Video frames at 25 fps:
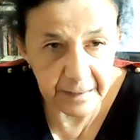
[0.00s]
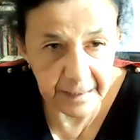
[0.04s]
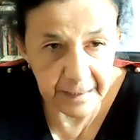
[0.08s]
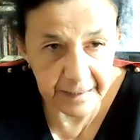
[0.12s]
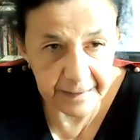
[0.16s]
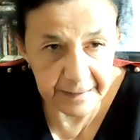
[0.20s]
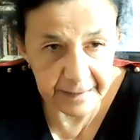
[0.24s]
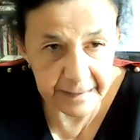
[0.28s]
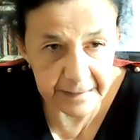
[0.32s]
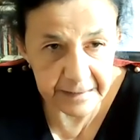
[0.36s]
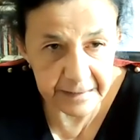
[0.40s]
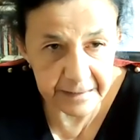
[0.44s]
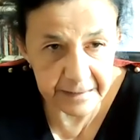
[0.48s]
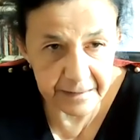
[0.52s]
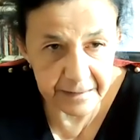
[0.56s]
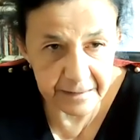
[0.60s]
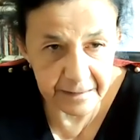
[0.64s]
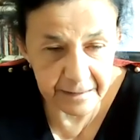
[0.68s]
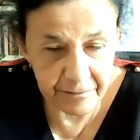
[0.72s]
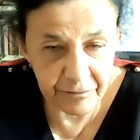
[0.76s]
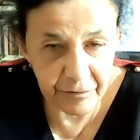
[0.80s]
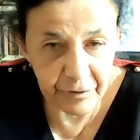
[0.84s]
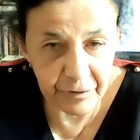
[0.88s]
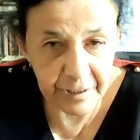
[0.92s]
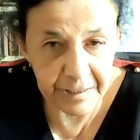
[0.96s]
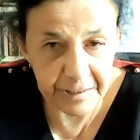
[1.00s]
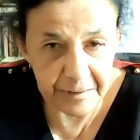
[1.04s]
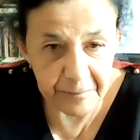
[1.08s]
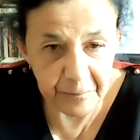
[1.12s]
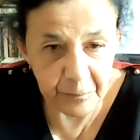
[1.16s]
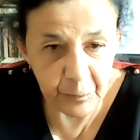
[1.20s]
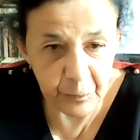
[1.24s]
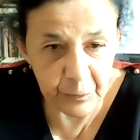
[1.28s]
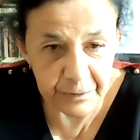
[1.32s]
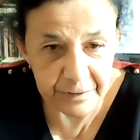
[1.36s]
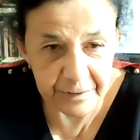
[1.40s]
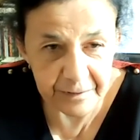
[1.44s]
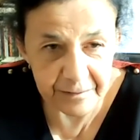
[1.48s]
And that's really
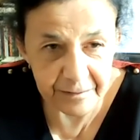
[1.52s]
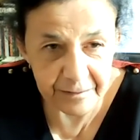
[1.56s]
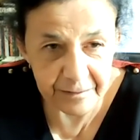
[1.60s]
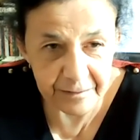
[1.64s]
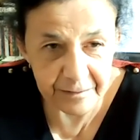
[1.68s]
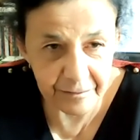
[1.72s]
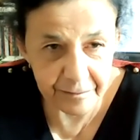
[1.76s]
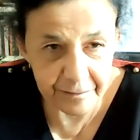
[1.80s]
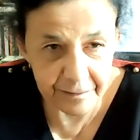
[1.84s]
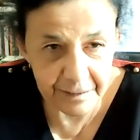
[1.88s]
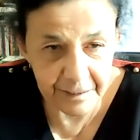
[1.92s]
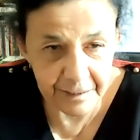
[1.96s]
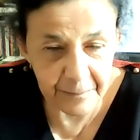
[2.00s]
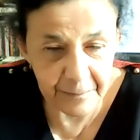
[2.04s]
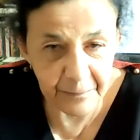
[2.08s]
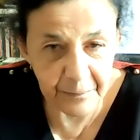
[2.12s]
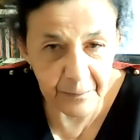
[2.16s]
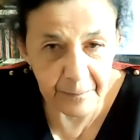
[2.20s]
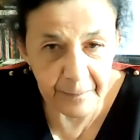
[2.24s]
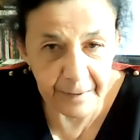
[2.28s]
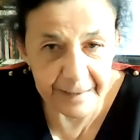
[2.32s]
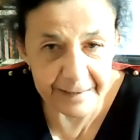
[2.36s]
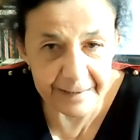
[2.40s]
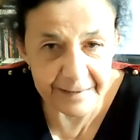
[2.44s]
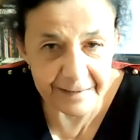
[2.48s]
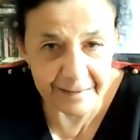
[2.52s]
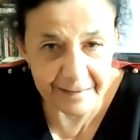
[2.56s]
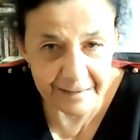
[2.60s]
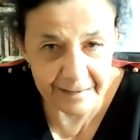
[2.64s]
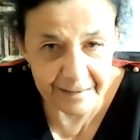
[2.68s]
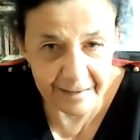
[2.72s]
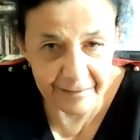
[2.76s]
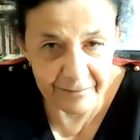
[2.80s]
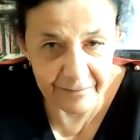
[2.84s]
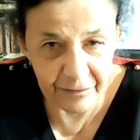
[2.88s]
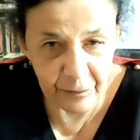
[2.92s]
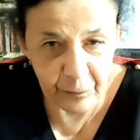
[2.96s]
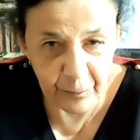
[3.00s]
important to keep
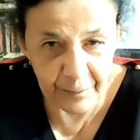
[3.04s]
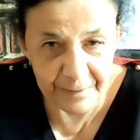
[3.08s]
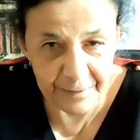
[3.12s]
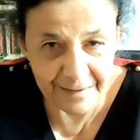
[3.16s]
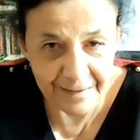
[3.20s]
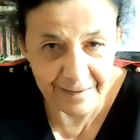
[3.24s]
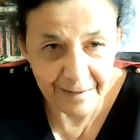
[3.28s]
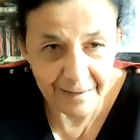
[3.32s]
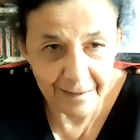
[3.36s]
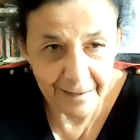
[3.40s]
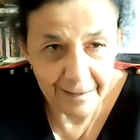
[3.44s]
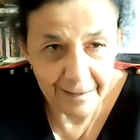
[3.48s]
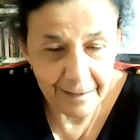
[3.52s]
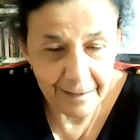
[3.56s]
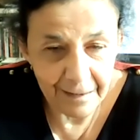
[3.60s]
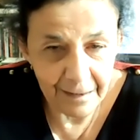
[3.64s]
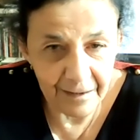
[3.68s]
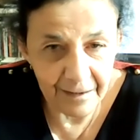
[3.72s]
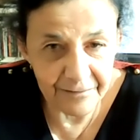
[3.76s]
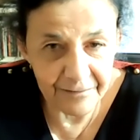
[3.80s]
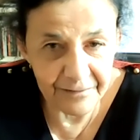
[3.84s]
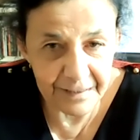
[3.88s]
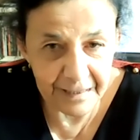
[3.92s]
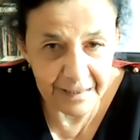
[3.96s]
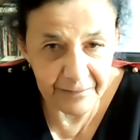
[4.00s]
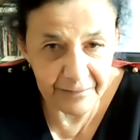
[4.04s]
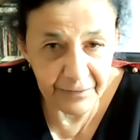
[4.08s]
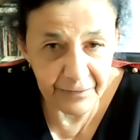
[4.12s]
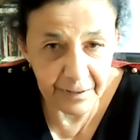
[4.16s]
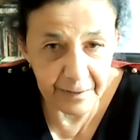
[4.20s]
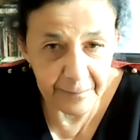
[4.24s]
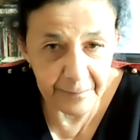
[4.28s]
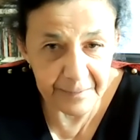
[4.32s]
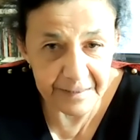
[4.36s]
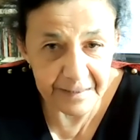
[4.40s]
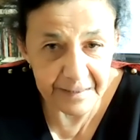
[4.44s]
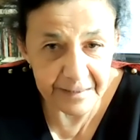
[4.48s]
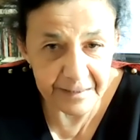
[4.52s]
reminding everyone of the
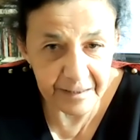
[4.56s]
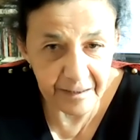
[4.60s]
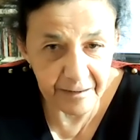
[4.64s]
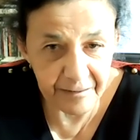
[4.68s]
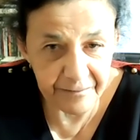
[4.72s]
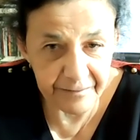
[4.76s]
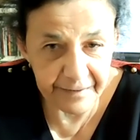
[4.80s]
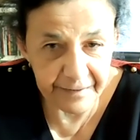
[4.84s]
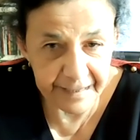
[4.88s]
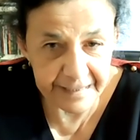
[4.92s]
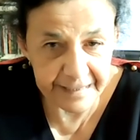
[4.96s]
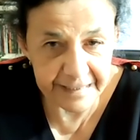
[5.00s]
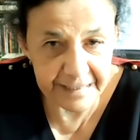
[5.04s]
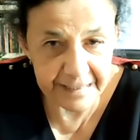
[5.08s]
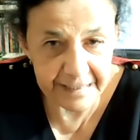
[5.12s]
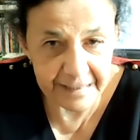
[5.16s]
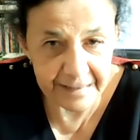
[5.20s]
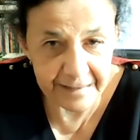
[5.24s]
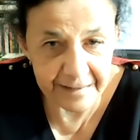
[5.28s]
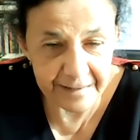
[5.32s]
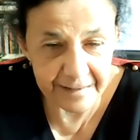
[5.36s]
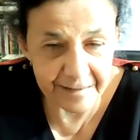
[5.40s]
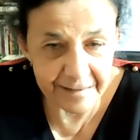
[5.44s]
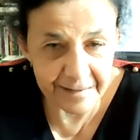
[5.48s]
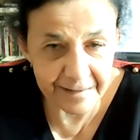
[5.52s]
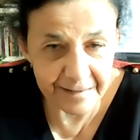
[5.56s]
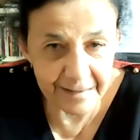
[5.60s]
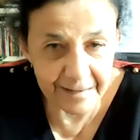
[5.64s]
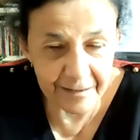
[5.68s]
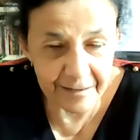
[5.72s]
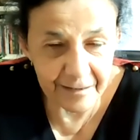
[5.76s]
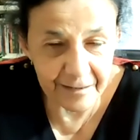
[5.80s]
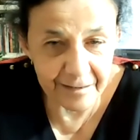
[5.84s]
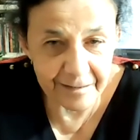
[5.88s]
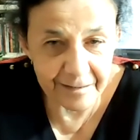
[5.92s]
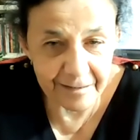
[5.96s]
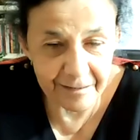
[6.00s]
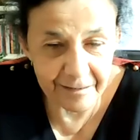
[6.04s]
availability of vaccines and
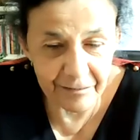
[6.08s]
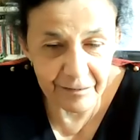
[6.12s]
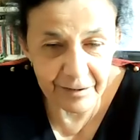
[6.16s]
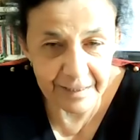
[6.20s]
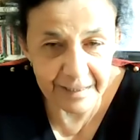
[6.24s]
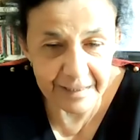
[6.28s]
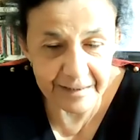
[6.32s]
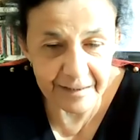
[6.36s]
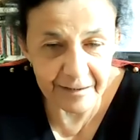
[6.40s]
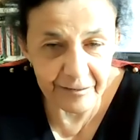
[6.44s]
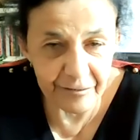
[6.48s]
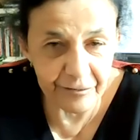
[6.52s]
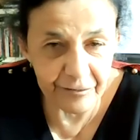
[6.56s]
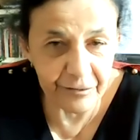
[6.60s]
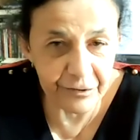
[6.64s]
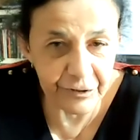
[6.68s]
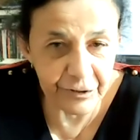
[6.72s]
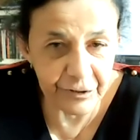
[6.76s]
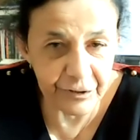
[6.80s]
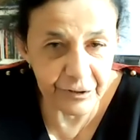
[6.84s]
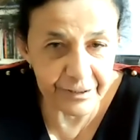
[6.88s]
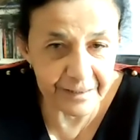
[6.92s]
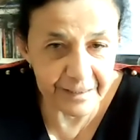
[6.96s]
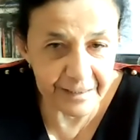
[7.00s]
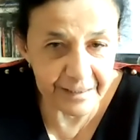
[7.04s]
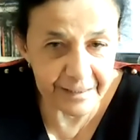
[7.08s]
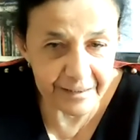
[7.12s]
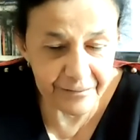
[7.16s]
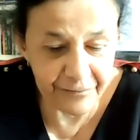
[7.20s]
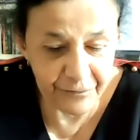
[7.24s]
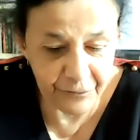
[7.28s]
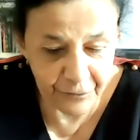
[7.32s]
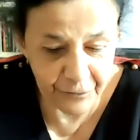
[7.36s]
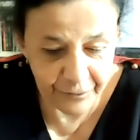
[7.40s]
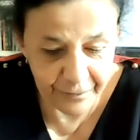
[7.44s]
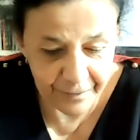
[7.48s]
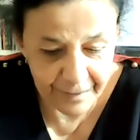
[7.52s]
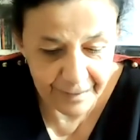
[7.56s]
the really the urgent need
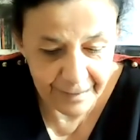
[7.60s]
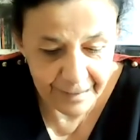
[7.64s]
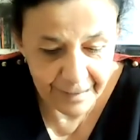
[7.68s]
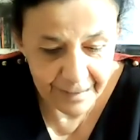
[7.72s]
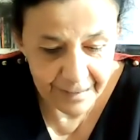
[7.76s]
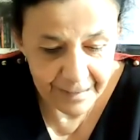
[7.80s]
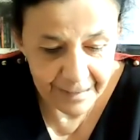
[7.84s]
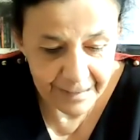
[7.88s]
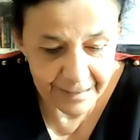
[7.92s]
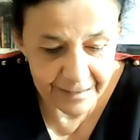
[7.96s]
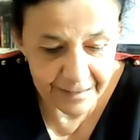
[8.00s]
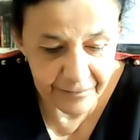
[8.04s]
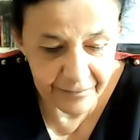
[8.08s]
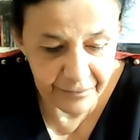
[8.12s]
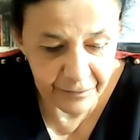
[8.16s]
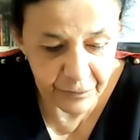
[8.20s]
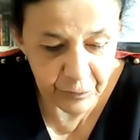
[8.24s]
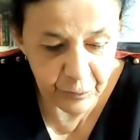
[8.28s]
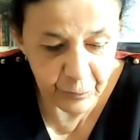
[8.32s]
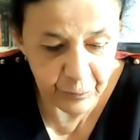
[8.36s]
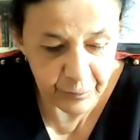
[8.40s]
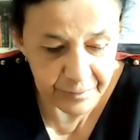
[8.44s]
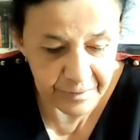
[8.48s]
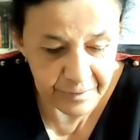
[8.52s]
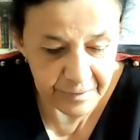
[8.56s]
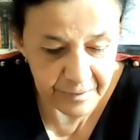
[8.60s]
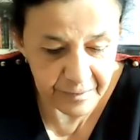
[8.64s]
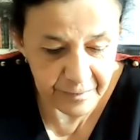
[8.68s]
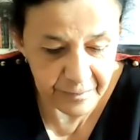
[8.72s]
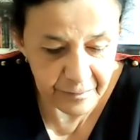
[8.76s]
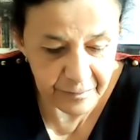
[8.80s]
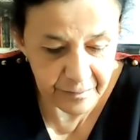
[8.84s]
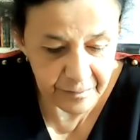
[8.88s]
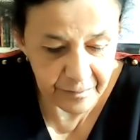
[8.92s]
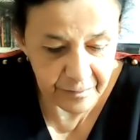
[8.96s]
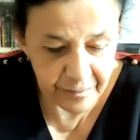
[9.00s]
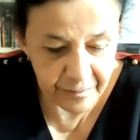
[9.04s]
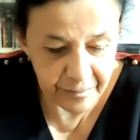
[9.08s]
for individuals
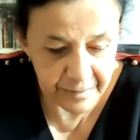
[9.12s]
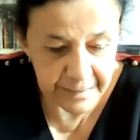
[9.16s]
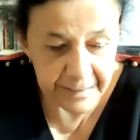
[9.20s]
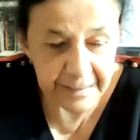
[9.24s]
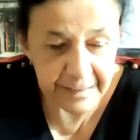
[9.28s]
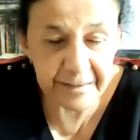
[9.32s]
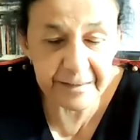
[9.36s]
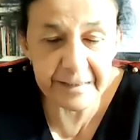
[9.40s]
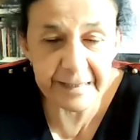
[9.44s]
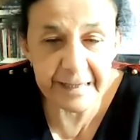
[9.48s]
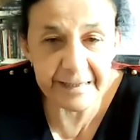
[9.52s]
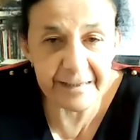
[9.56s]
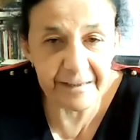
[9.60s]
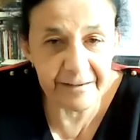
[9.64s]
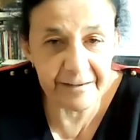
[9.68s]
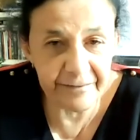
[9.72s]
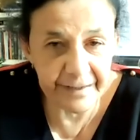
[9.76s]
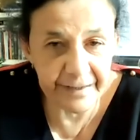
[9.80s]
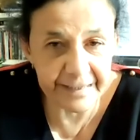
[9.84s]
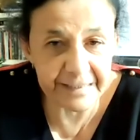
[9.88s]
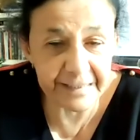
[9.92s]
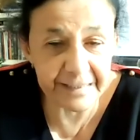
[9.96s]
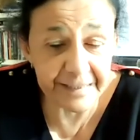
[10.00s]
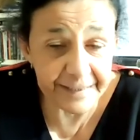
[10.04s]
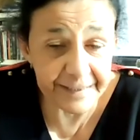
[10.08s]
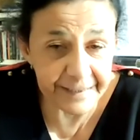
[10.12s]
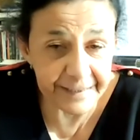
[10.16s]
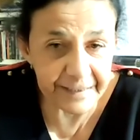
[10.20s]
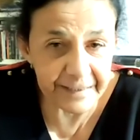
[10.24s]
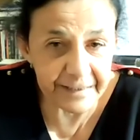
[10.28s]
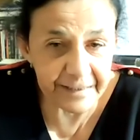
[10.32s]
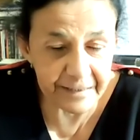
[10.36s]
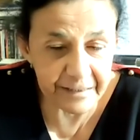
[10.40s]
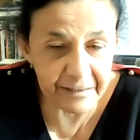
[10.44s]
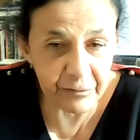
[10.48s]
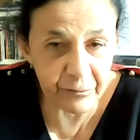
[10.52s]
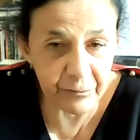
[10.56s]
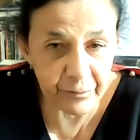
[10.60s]
to seek getting vaccinated
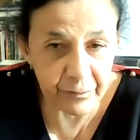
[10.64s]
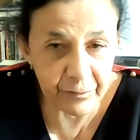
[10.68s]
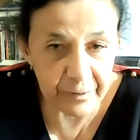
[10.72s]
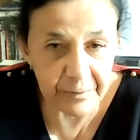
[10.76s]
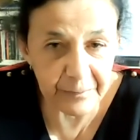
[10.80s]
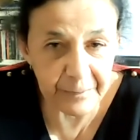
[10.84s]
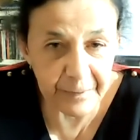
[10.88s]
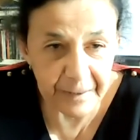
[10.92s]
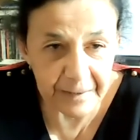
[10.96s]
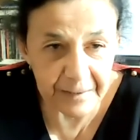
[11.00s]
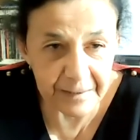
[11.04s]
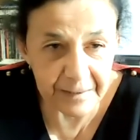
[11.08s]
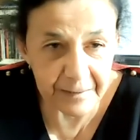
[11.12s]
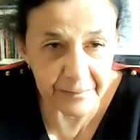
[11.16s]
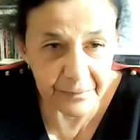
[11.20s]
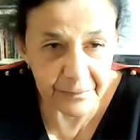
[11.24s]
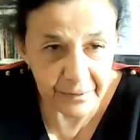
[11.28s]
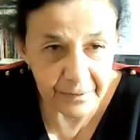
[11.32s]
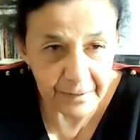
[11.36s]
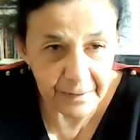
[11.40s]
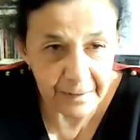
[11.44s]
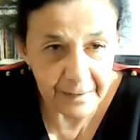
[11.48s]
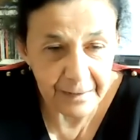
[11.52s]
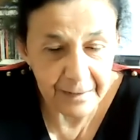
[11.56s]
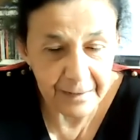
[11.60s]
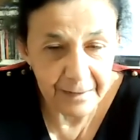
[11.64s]
as soon as possible.